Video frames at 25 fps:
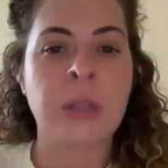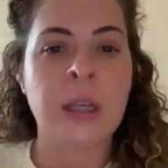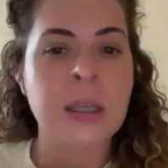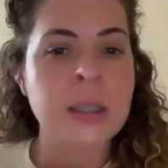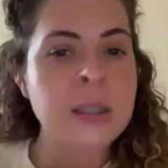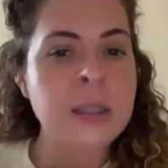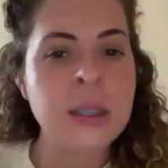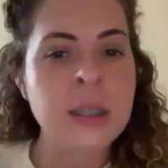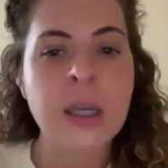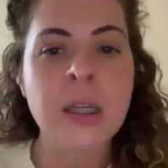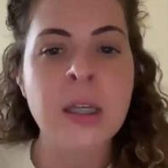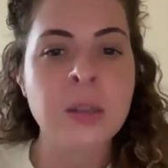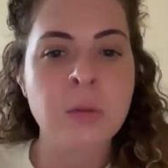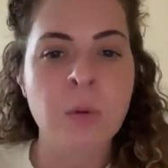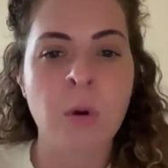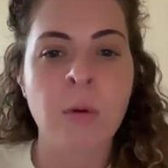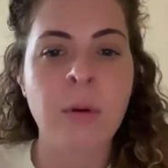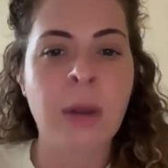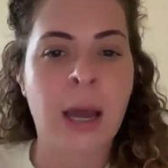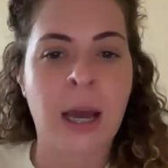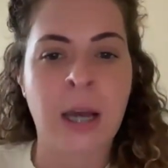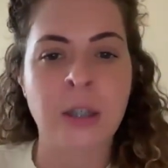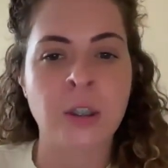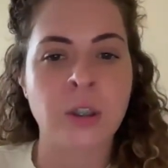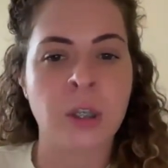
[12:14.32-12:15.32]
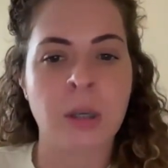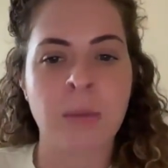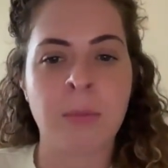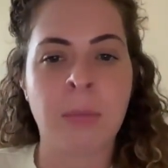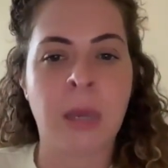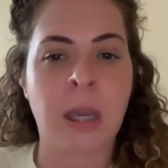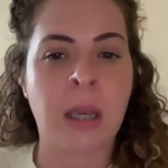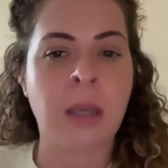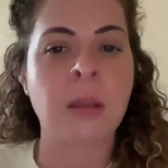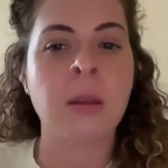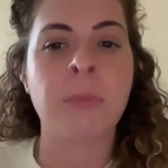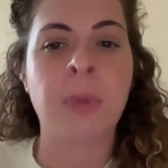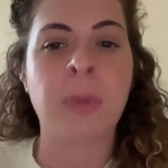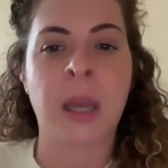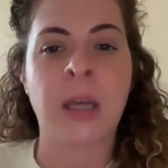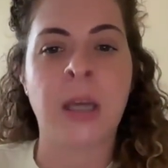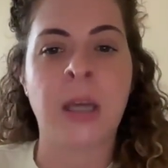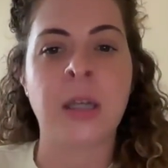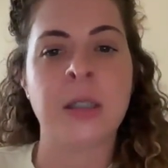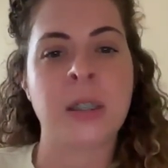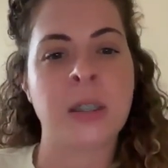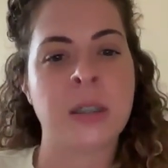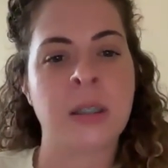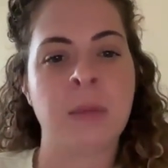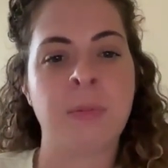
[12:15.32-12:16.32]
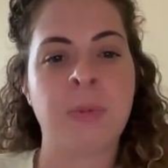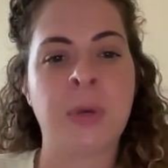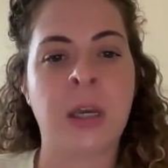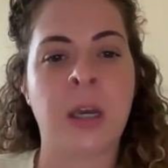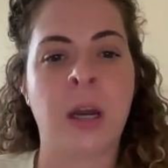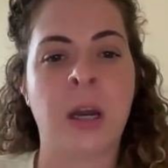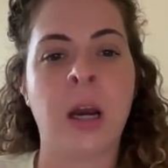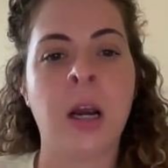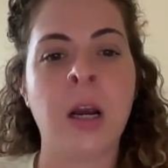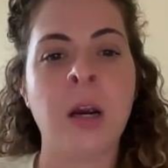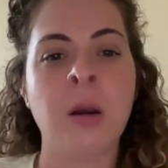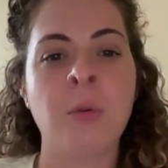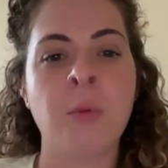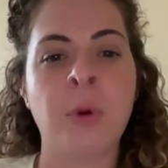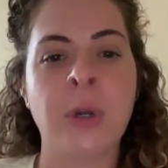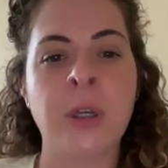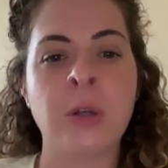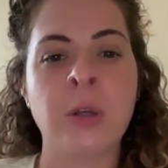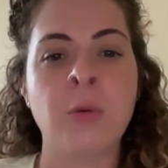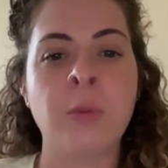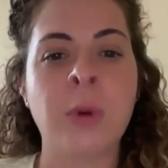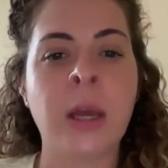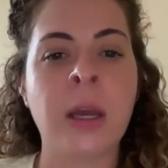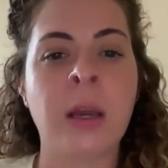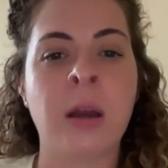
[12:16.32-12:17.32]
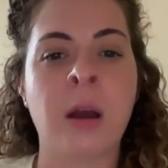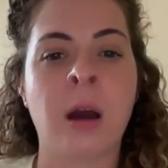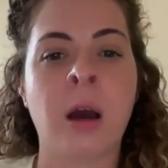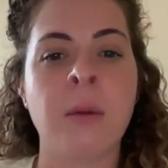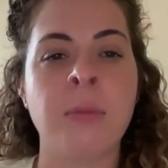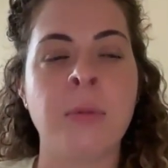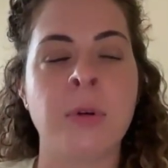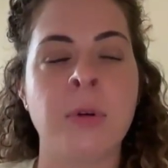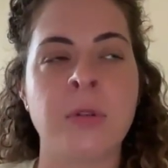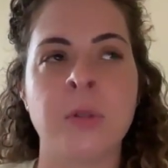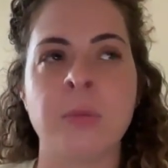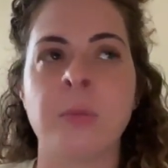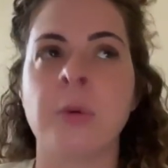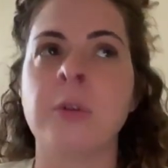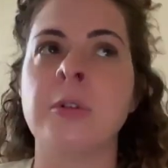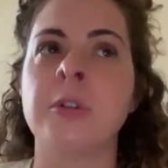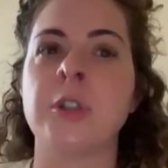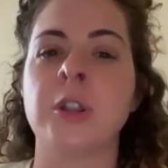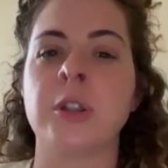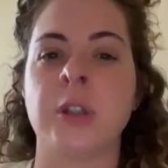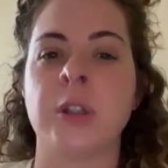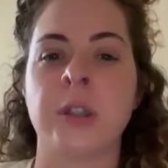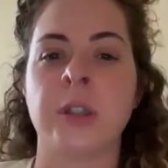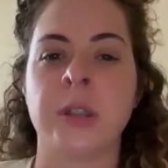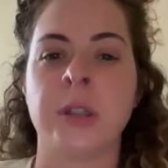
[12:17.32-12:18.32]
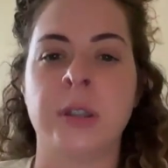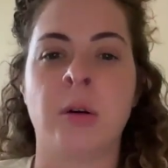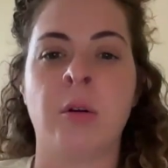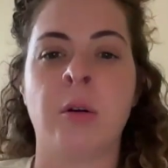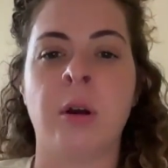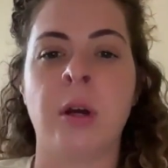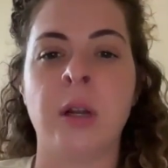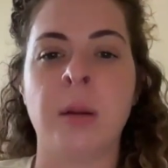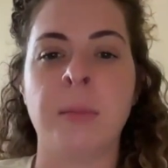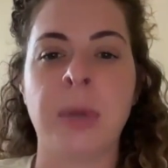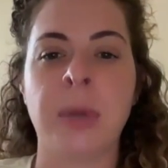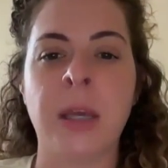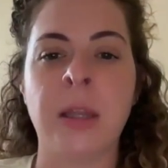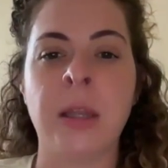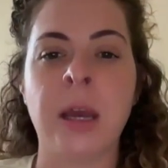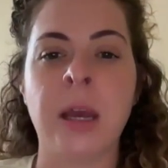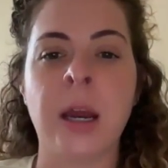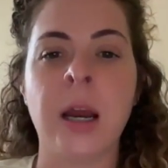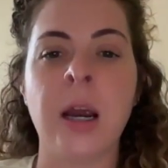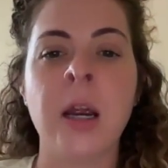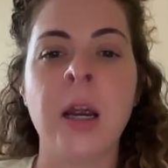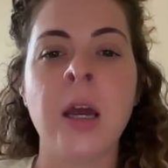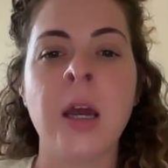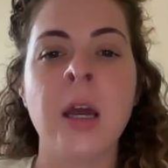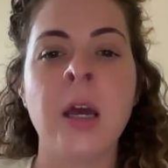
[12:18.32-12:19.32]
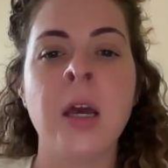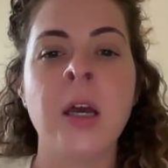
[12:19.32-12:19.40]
these things won't actually make the pain disappear. When you wake up, those emotions are still going to be there.